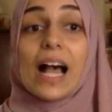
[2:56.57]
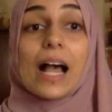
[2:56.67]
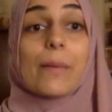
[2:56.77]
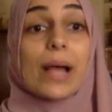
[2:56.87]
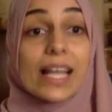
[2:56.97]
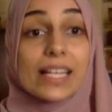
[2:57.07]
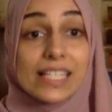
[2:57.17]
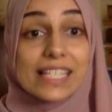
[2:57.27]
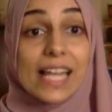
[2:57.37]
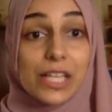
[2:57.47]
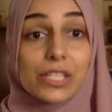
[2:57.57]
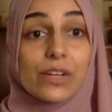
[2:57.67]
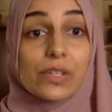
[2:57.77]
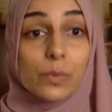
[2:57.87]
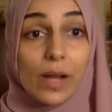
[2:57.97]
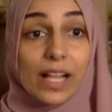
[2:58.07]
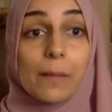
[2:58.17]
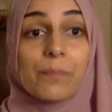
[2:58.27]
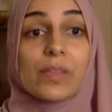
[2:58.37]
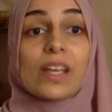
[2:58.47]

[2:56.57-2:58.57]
and dyslexia as well.